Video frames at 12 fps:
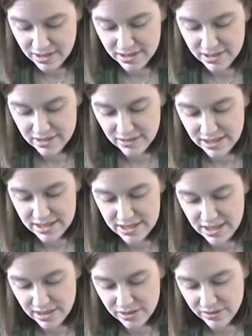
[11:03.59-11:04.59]
So let's
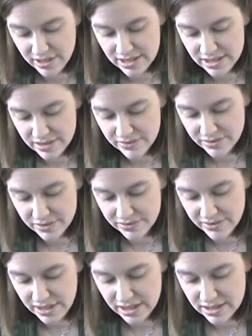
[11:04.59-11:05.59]
take the rest of her
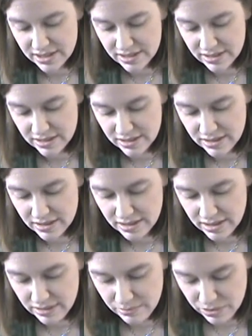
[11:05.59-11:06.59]
face
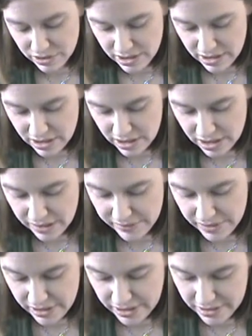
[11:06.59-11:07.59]
and put it in that
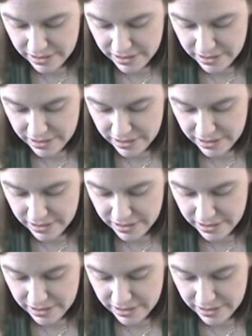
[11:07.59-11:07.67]
way.